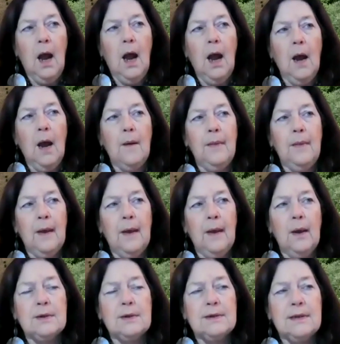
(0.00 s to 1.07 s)
Uh, there
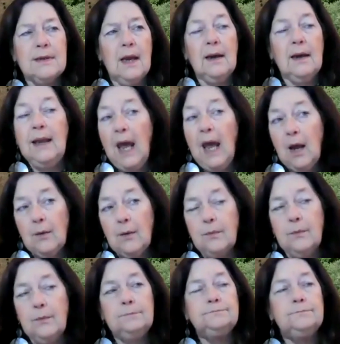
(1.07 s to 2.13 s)
was an
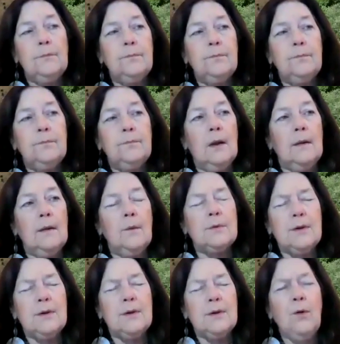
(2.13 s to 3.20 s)
accountant. There
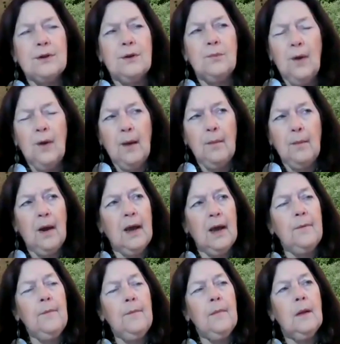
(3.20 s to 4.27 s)
was, of course, the rabbi.